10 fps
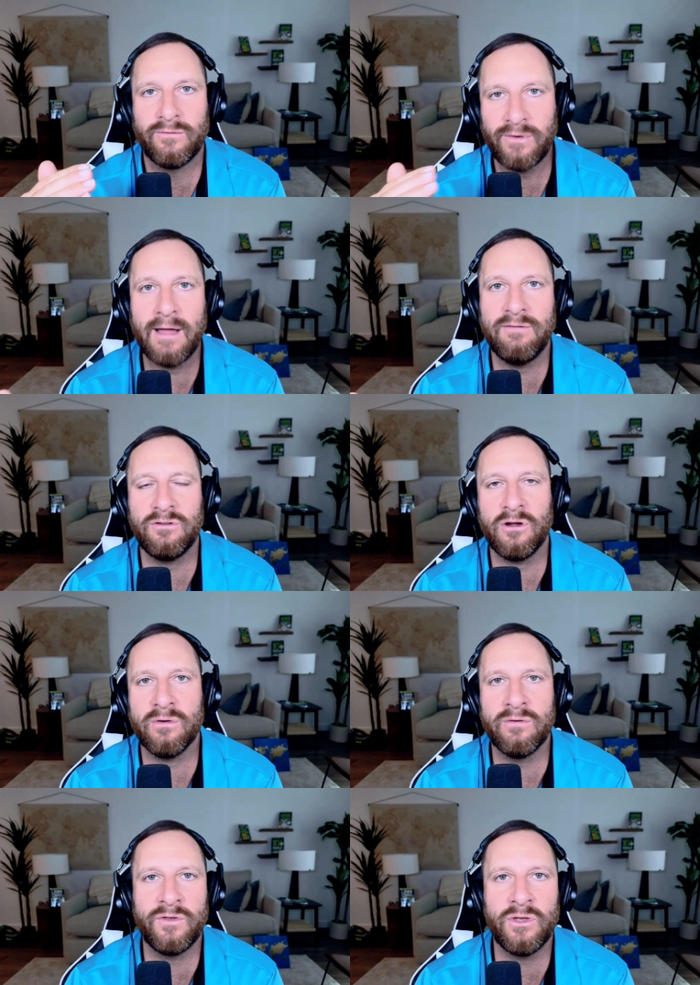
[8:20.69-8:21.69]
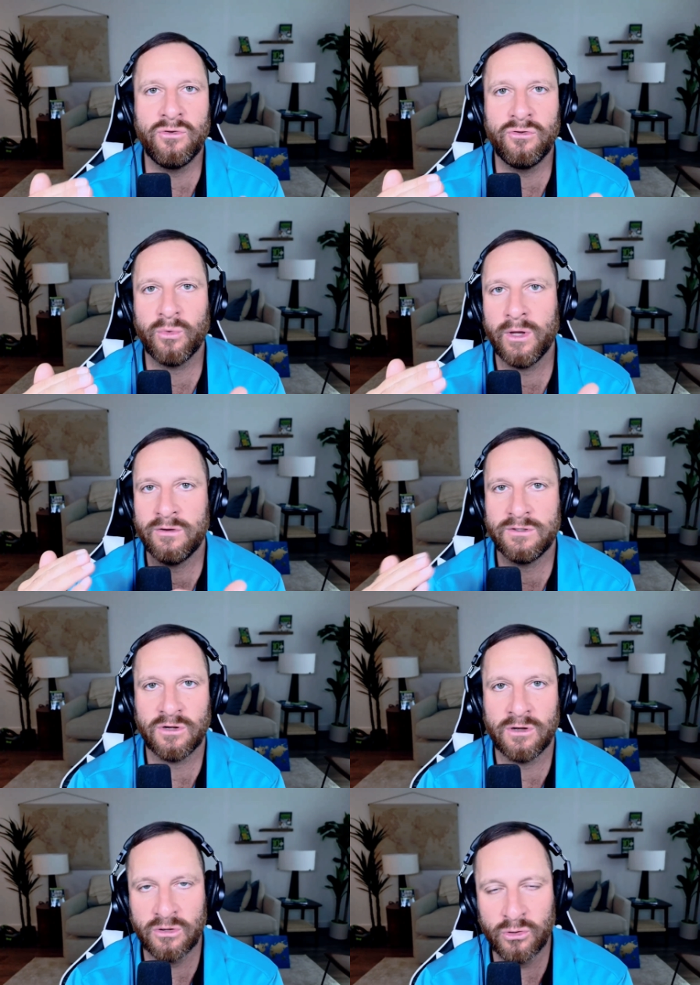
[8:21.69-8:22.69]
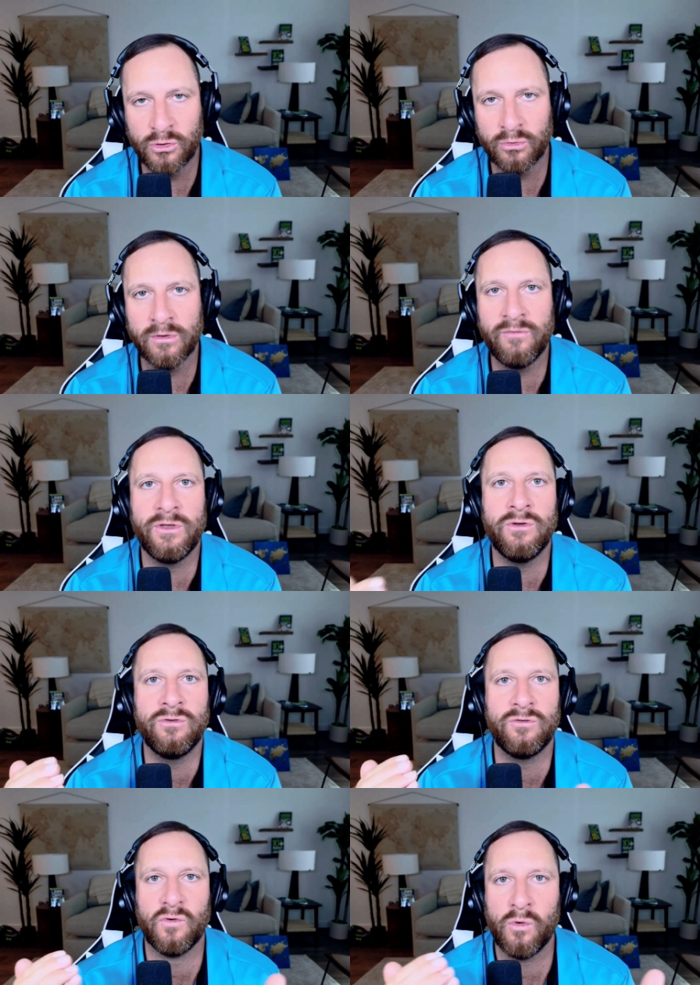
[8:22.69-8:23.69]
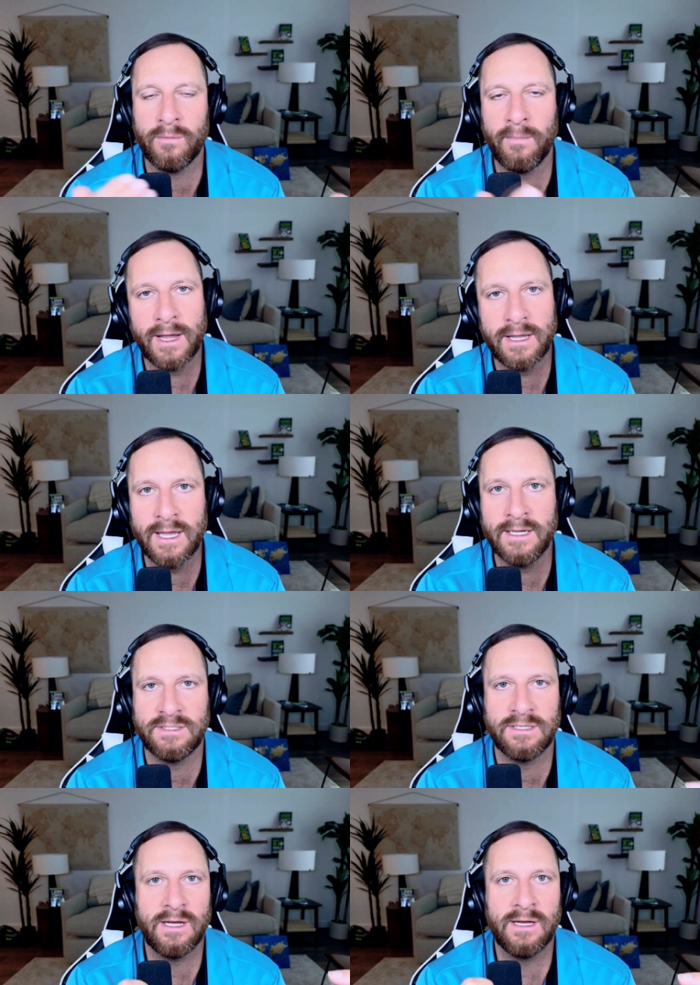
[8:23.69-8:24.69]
five star reviews, whether it's on Google reviews or in my case,